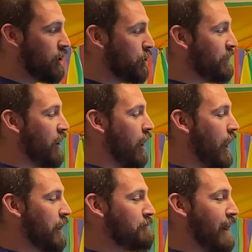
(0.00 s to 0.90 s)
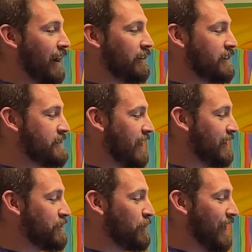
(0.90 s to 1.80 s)
you'll be automatically
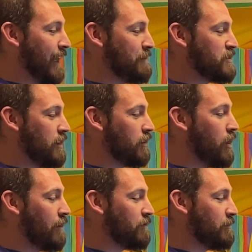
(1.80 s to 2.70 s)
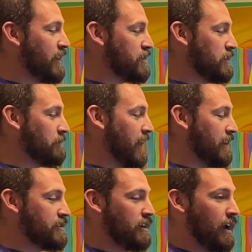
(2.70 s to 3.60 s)
taken to an Amazon confirmation
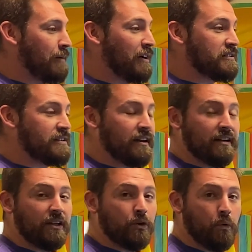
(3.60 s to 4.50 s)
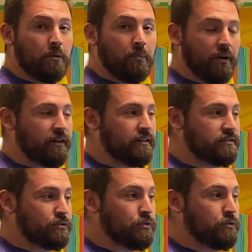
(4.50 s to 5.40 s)
page about sending your book
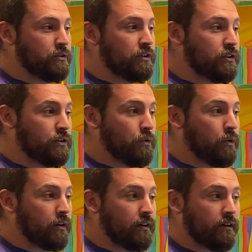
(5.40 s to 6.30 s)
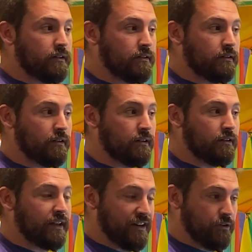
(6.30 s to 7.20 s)
to your
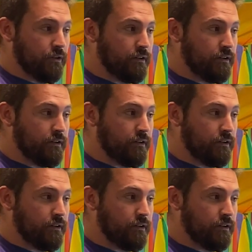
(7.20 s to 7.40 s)
Kindle.